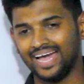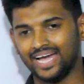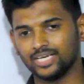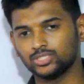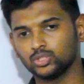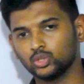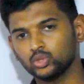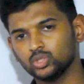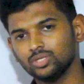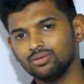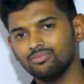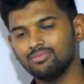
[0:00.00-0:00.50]

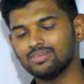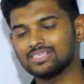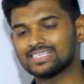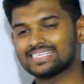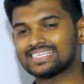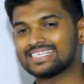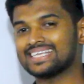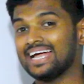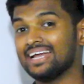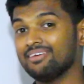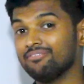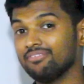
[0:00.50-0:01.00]
As usual, we'll
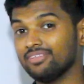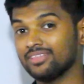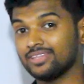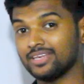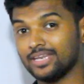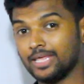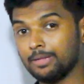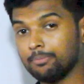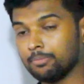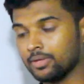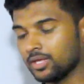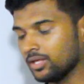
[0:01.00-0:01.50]
start with
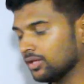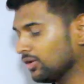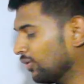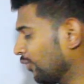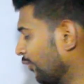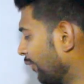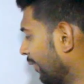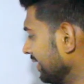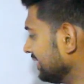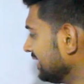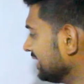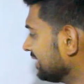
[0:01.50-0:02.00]
naming
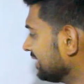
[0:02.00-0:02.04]
why